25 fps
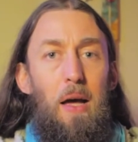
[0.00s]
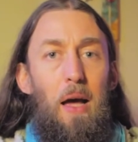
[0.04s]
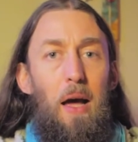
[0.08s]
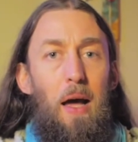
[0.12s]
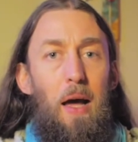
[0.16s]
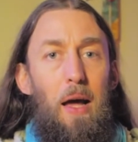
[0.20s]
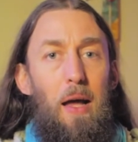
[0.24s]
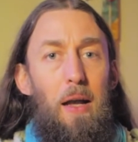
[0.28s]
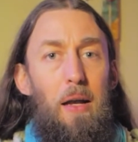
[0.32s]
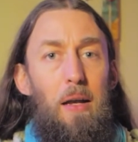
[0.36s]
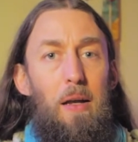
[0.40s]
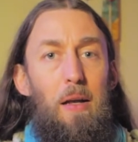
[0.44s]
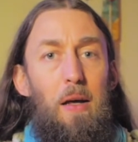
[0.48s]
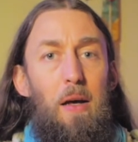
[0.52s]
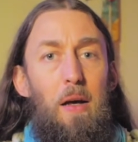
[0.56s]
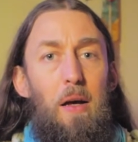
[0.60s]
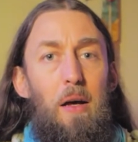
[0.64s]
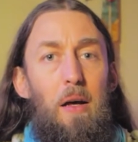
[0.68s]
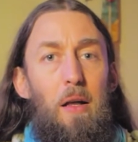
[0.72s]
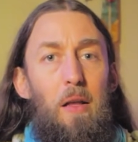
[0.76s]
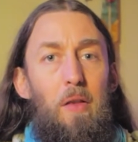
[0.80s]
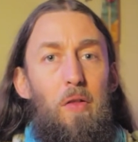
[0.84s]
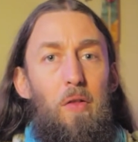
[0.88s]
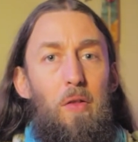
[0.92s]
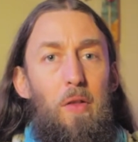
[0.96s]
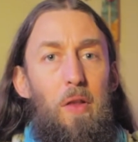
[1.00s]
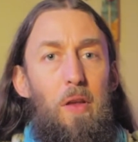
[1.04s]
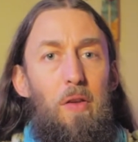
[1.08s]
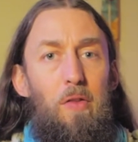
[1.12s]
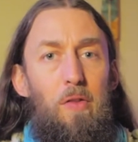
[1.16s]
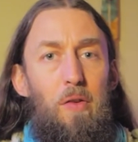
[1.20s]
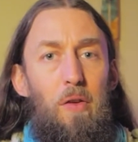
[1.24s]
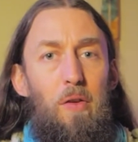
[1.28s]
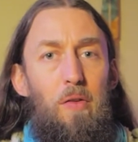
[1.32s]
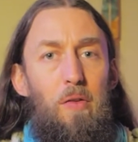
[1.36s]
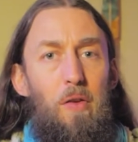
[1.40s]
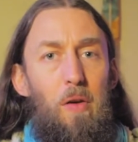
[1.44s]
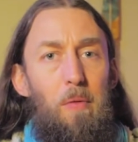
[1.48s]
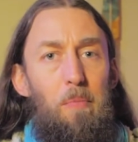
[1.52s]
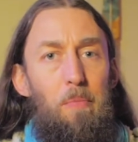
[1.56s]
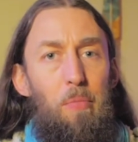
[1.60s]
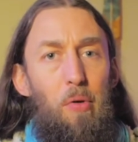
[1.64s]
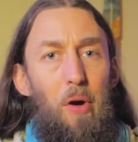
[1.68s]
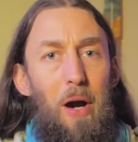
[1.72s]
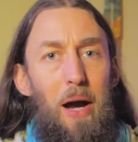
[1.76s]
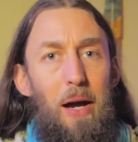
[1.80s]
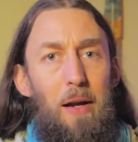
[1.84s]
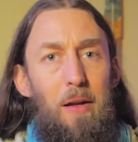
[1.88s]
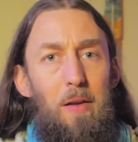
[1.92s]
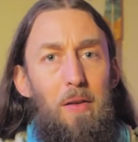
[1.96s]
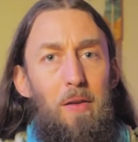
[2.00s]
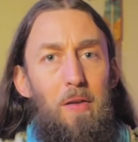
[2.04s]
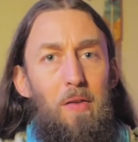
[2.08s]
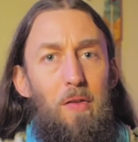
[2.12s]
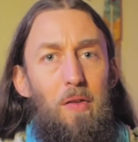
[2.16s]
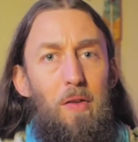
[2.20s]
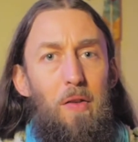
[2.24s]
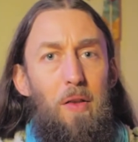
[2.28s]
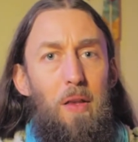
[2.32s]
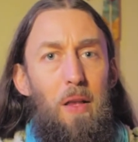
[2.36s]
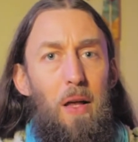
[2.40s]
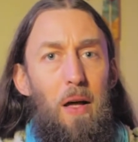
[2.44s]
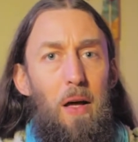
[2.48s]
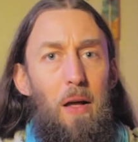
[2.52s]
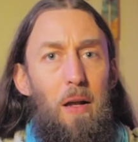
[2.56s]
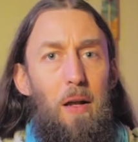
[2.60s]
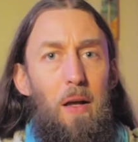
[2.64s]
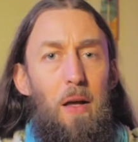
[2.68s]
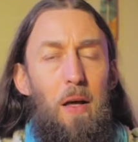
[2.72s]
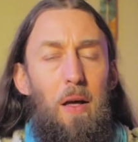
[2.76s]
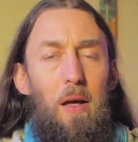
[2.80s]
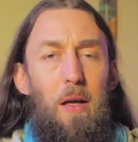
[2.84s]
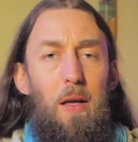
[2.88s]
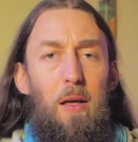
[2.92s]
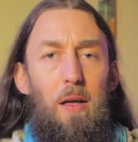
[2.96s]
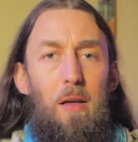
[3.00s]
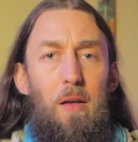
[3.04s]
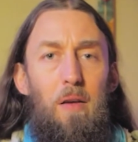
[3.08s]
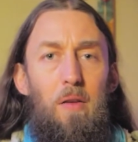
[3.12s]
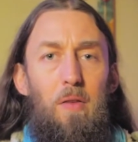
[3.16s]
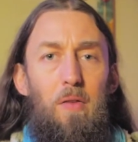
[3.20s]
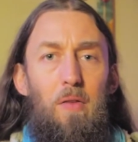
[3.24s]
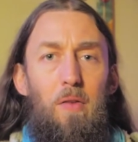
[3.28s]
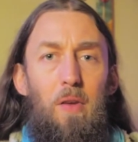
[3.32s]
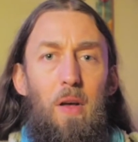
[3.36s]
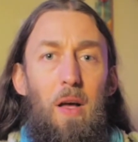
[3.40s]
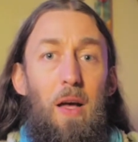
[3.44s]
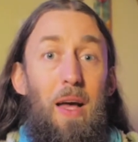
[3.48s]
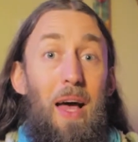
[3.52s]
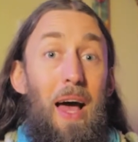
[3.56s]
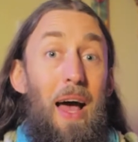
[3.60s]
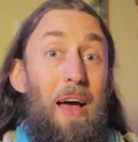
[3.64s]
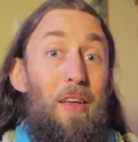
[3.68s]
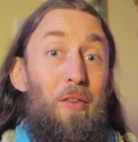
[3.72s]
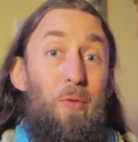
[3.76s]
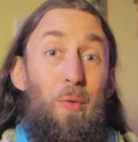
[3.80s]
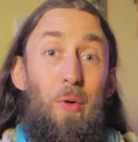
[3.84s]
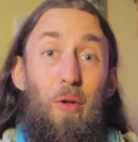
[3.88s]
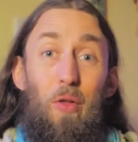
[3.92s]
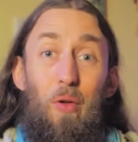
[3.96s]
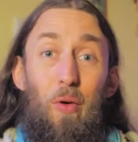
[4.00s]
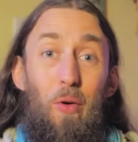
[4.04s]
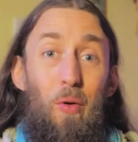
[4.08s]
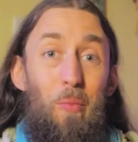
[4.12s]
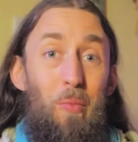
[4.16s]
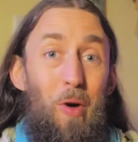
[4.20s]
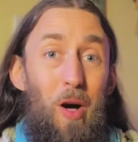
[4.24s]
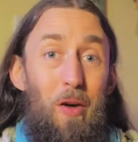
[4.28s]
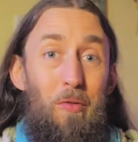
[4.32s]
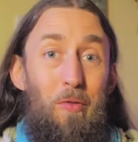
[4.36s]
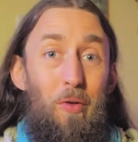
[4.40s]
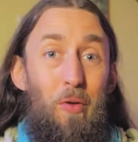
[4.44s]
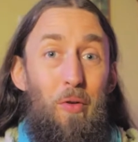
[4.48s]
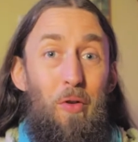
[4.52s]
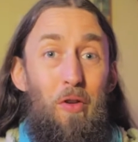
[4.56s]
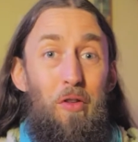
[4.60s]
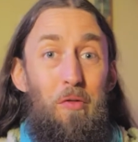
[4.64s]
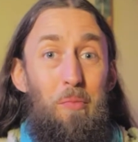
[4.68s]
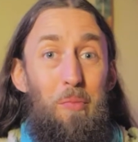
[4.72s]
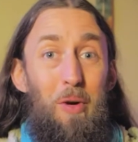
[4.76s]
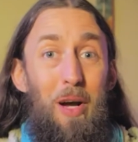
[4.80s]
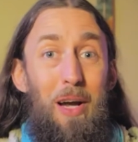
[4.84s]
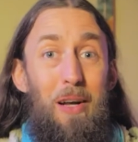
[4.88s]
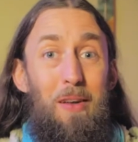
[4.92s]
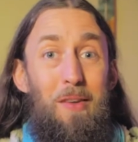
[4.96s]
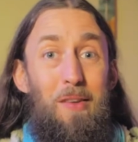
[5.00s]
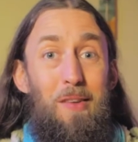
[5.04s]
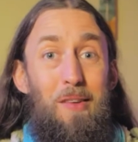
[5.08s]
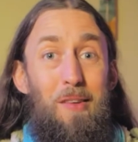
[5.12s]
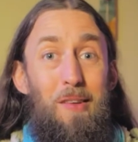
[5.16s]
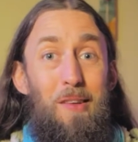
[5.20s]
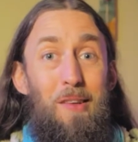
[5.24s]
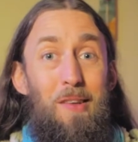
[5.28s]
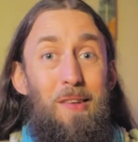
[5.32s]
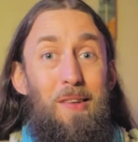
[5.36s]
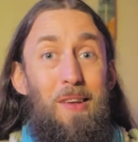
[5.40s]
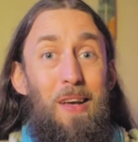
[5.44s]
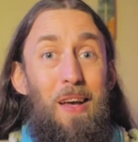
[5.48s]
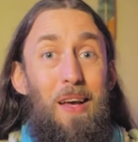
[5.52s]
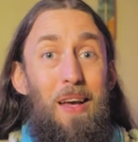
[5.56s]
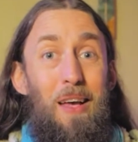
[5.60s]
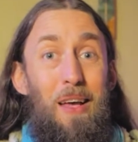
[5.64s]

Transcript: And this is a practice that is, as with all mindfulness practices,